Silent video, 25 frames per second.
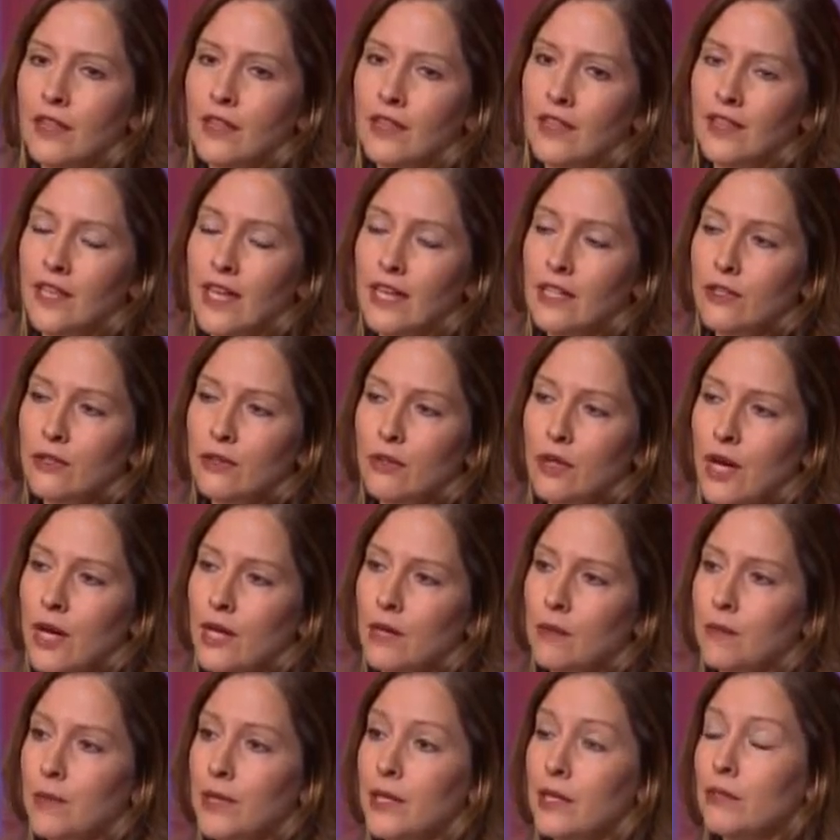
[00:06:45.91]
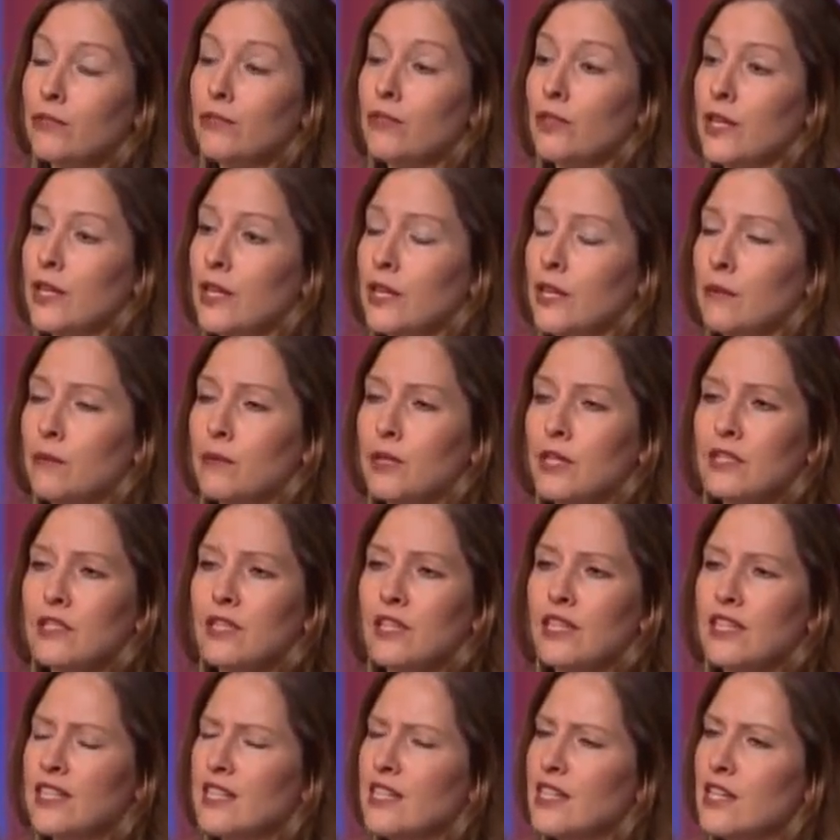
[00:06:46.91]
that they do not appear for any
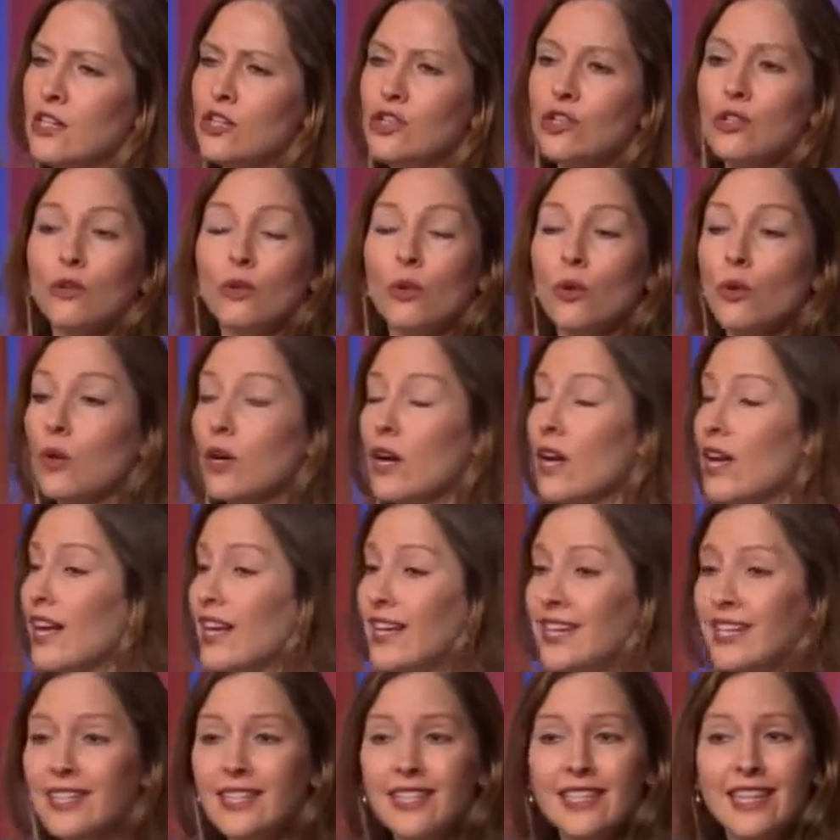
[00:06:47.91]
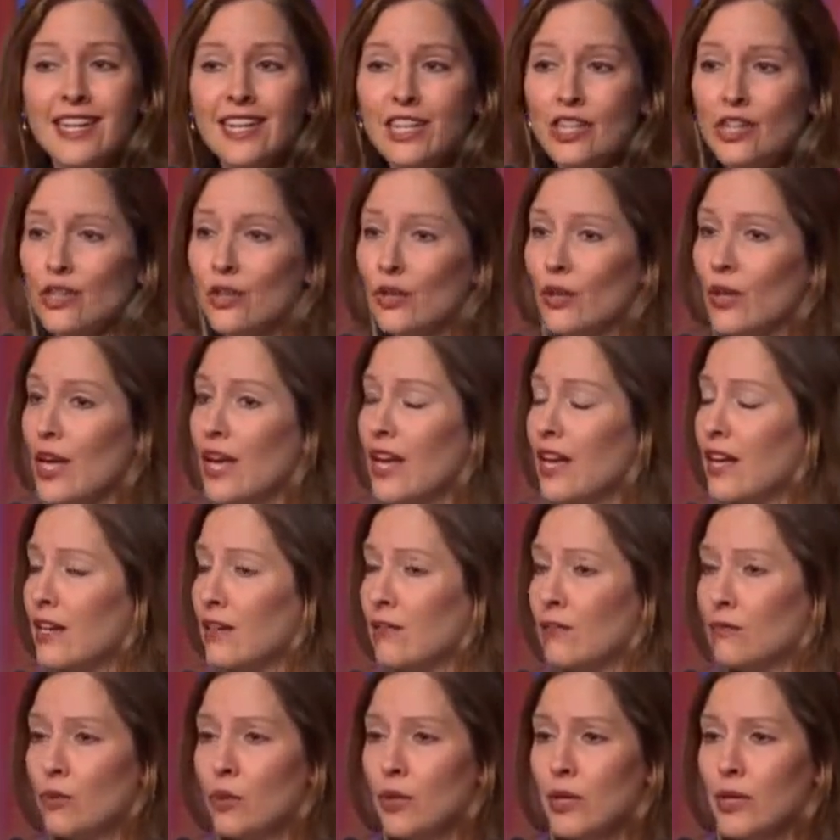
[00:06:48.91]
reason, intentional or unintentional,
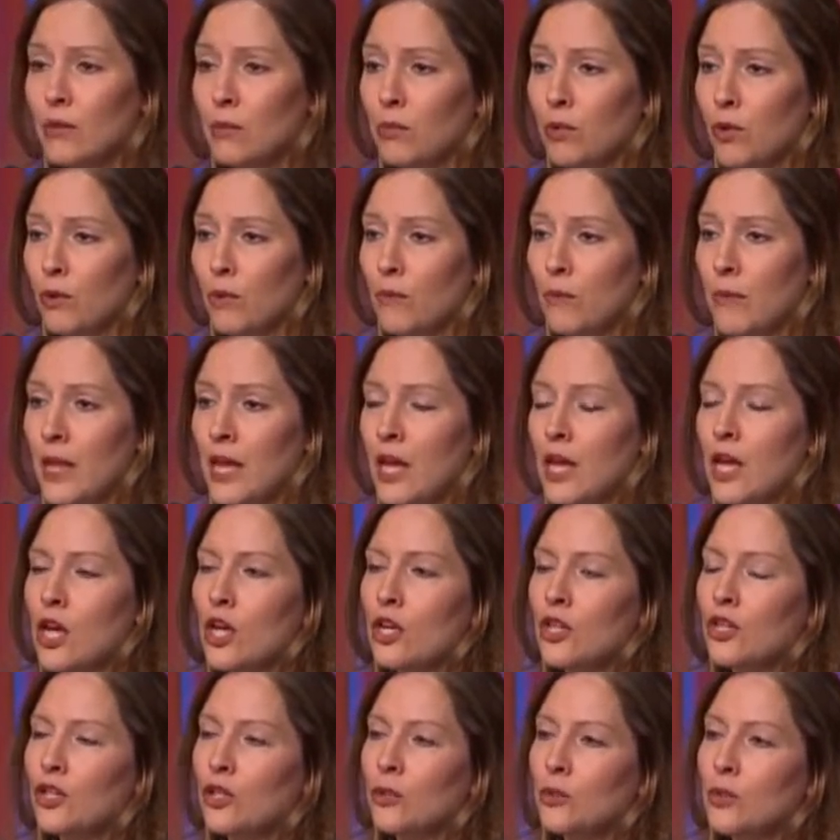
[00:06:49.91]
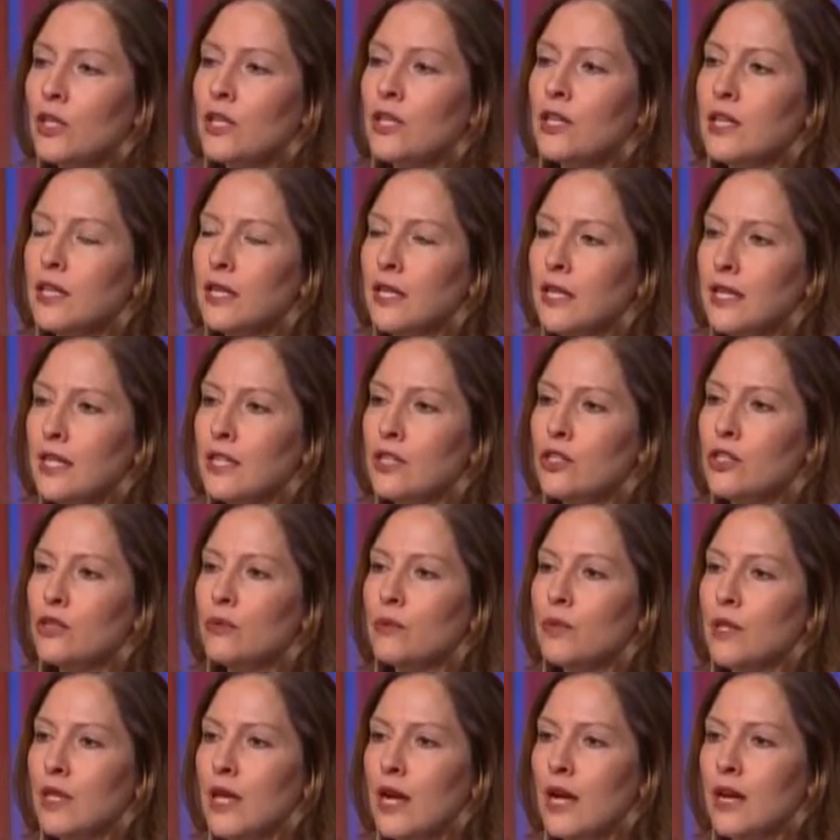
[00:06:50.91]
unavoidable, you are going to need to
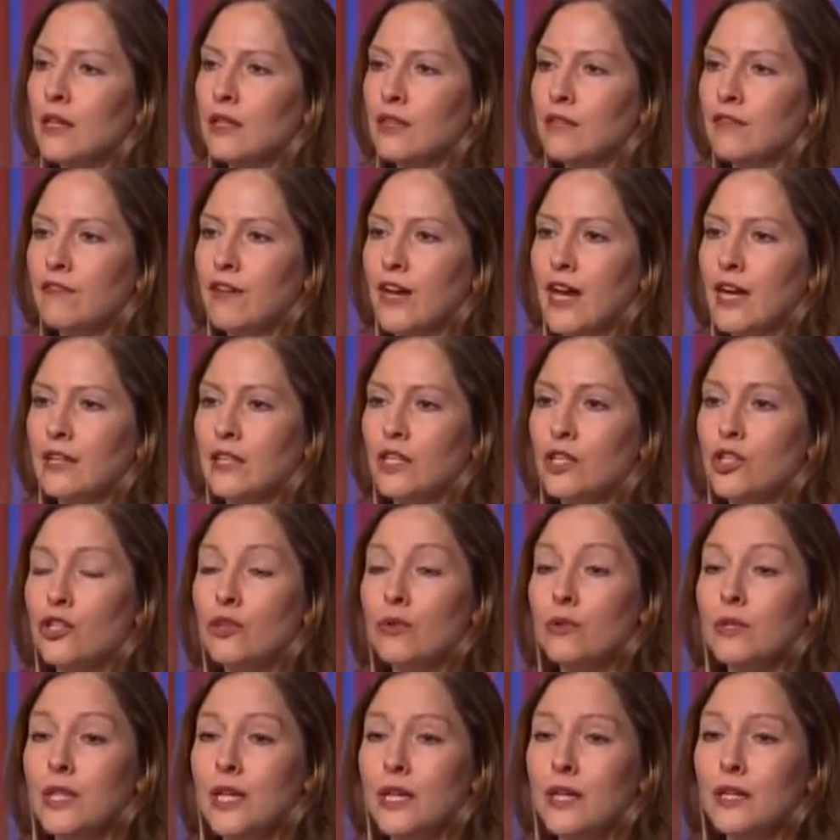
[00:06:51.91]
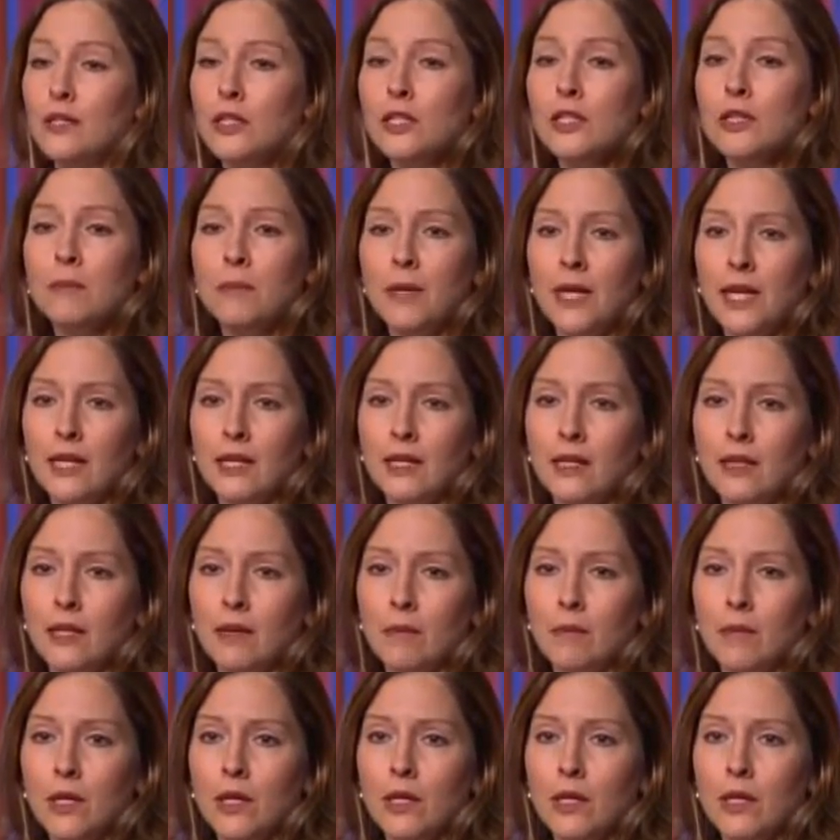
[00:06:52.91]
rely on the fact that you did subpoena
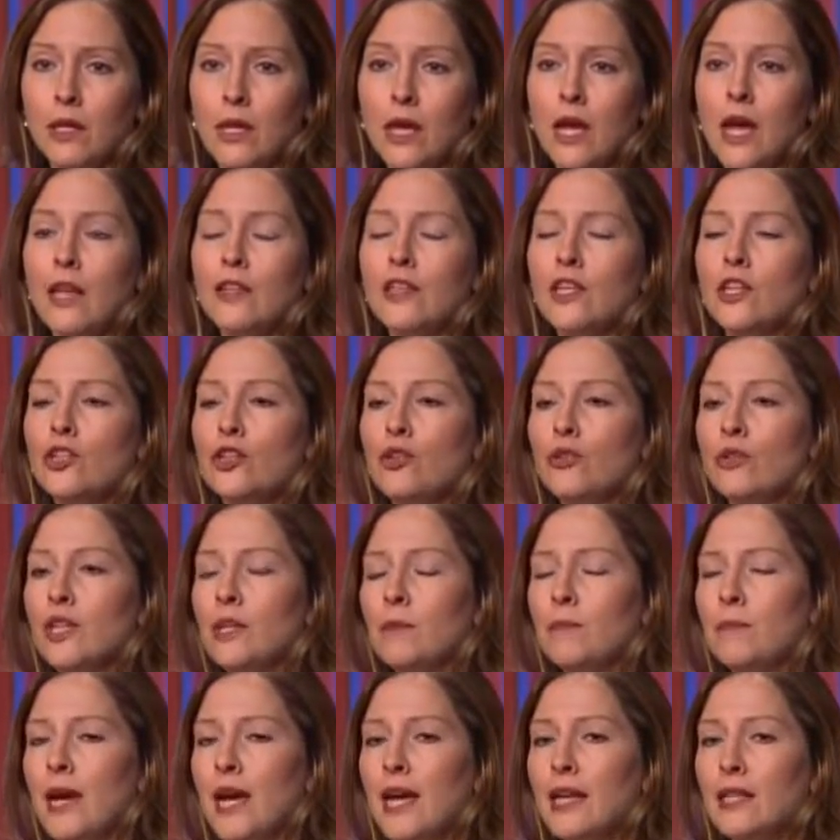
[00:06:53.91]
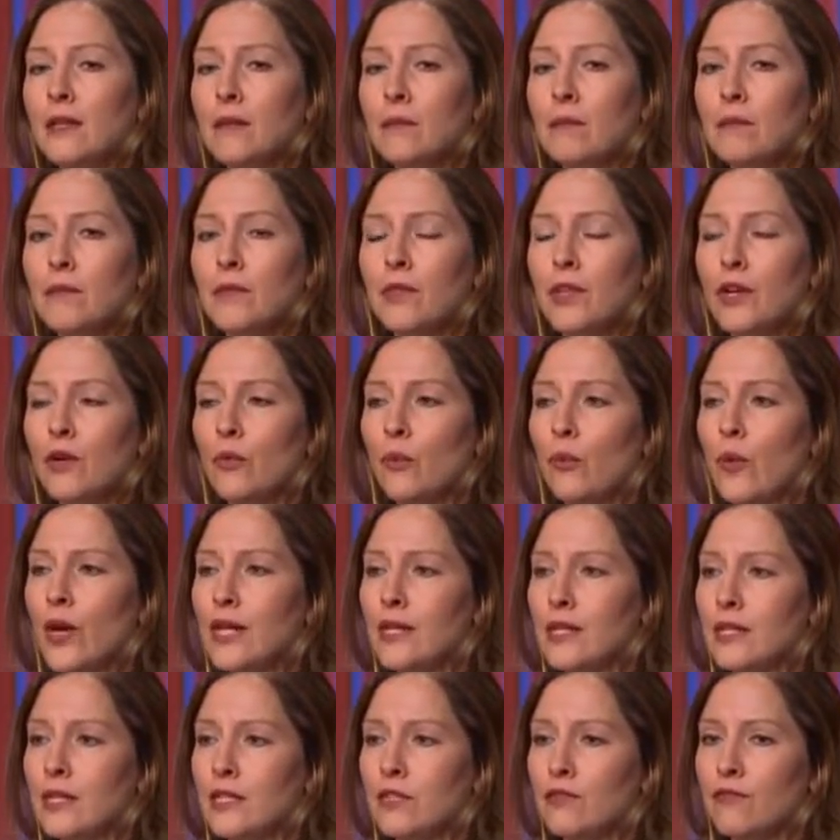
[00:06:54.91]
them, that you did pay them their
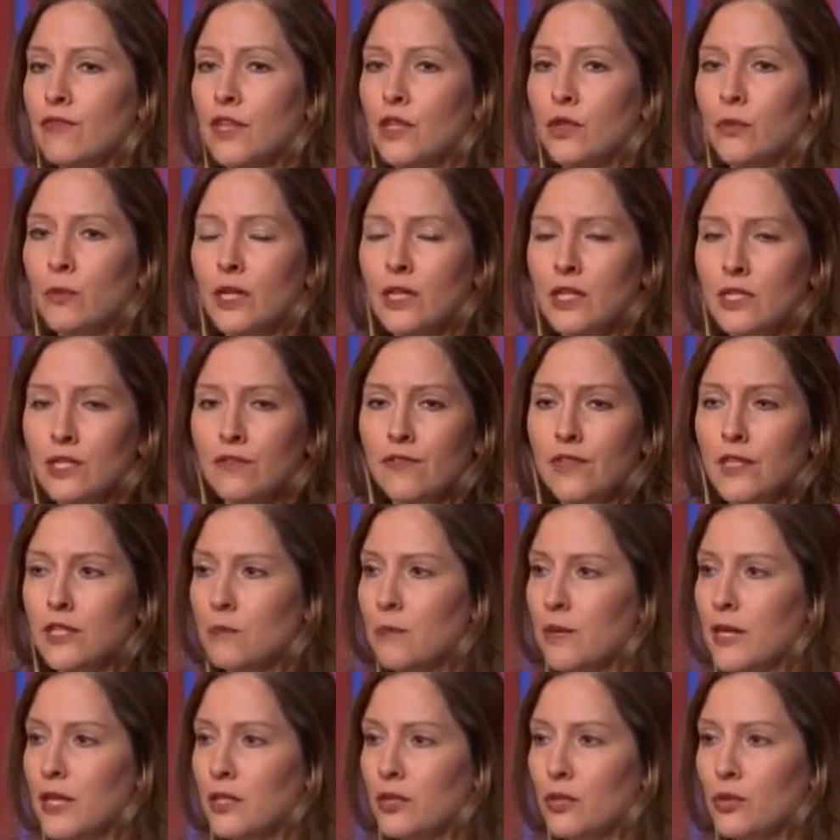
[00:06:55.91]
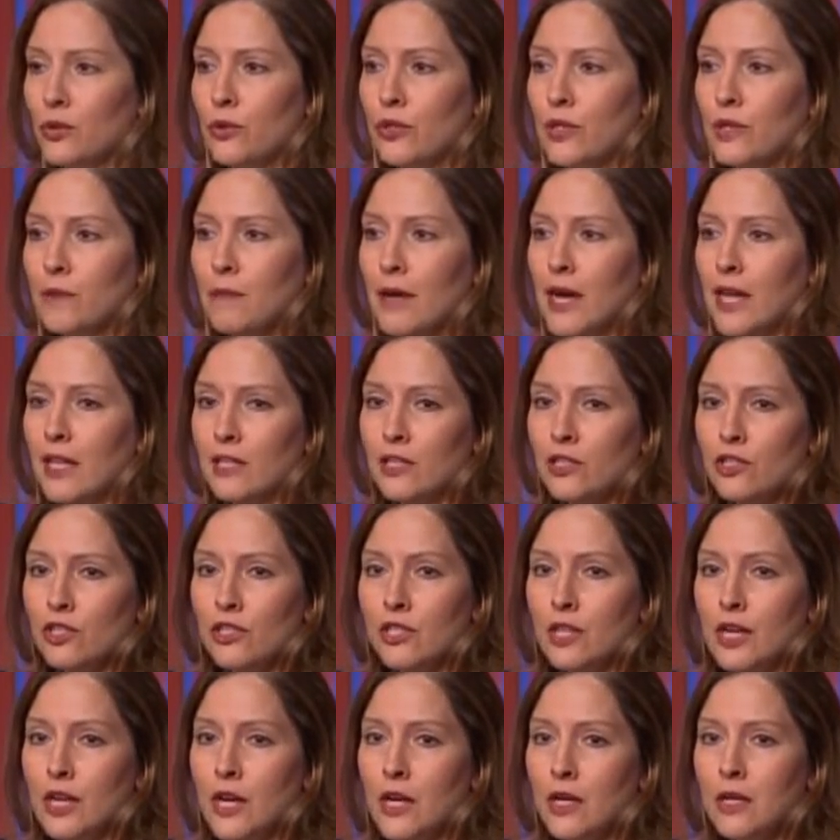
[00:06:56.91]
witness fee. The witness fee is mandatory, the mileage
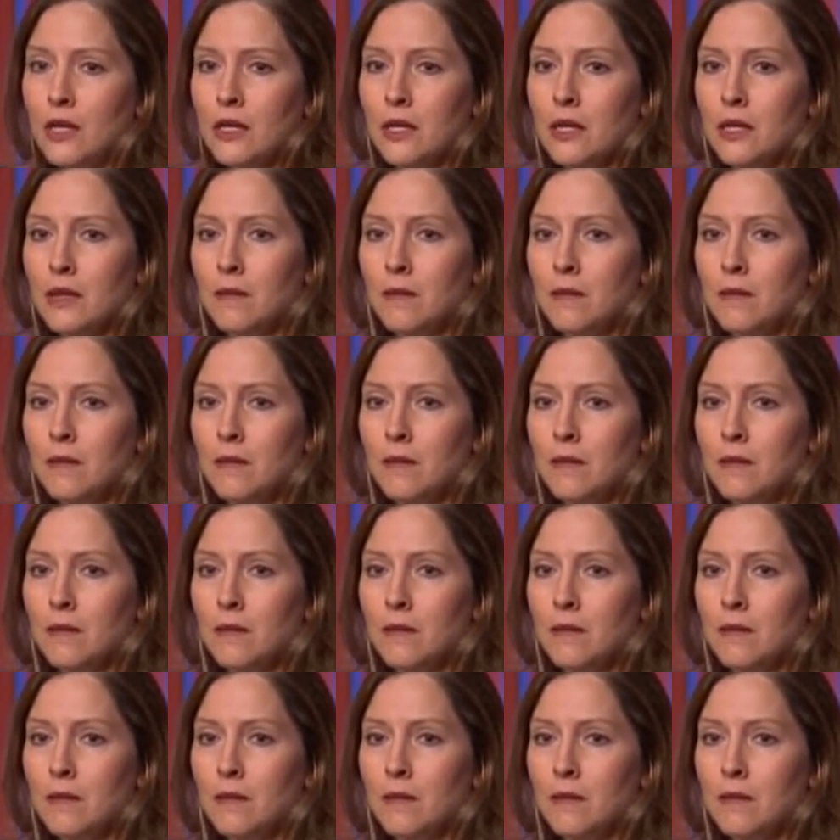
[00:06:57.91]
is not.